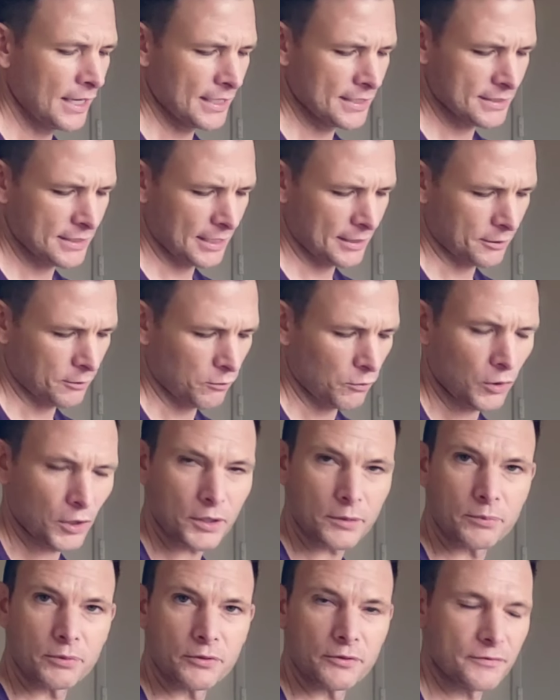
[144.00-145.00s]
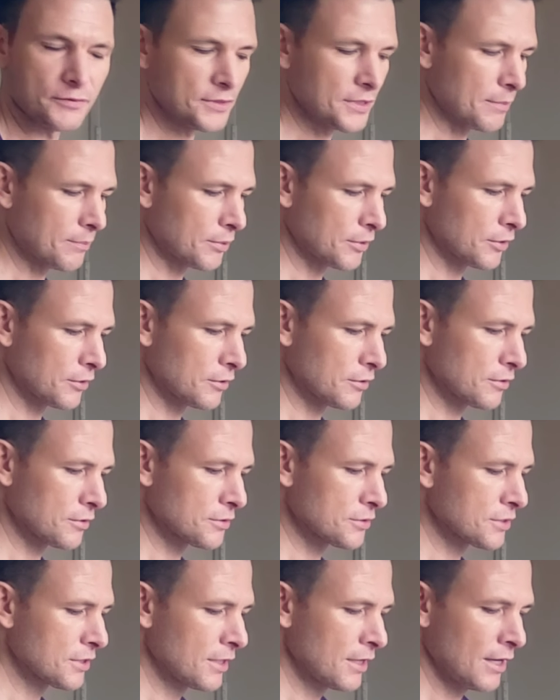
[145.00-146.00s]
It's got the waterproof
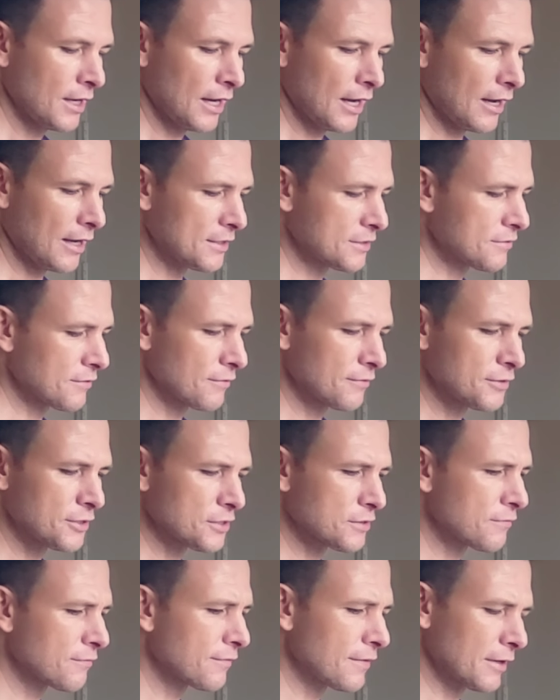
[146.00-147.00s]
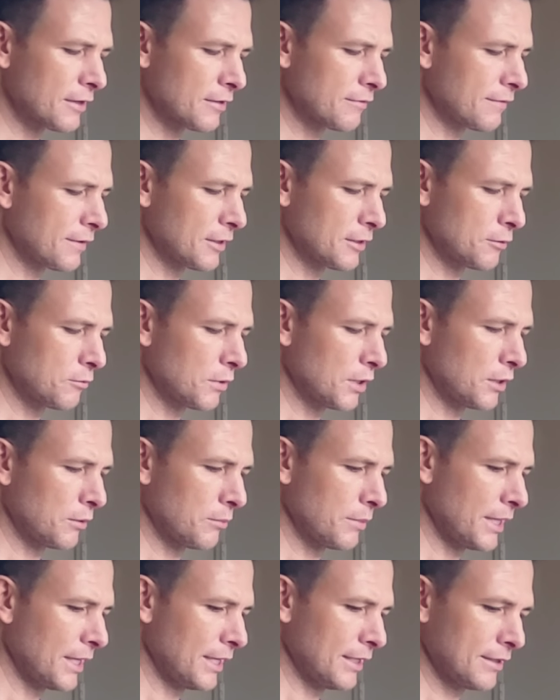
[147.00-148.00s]
zippers. It's just very, very well
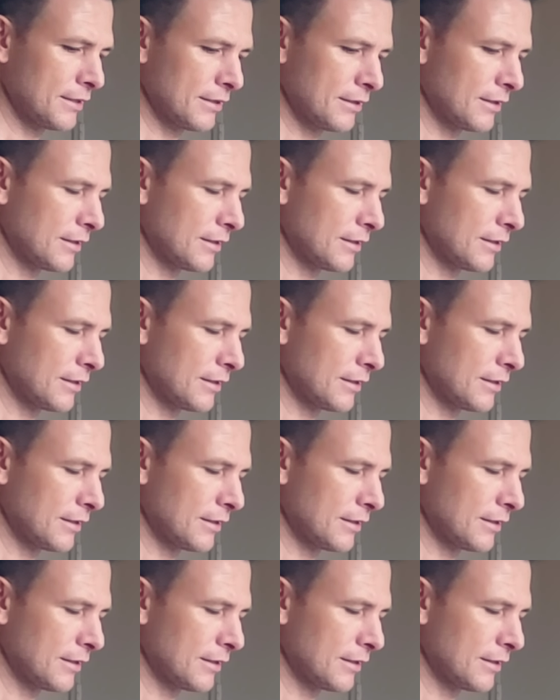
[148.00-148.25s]
made.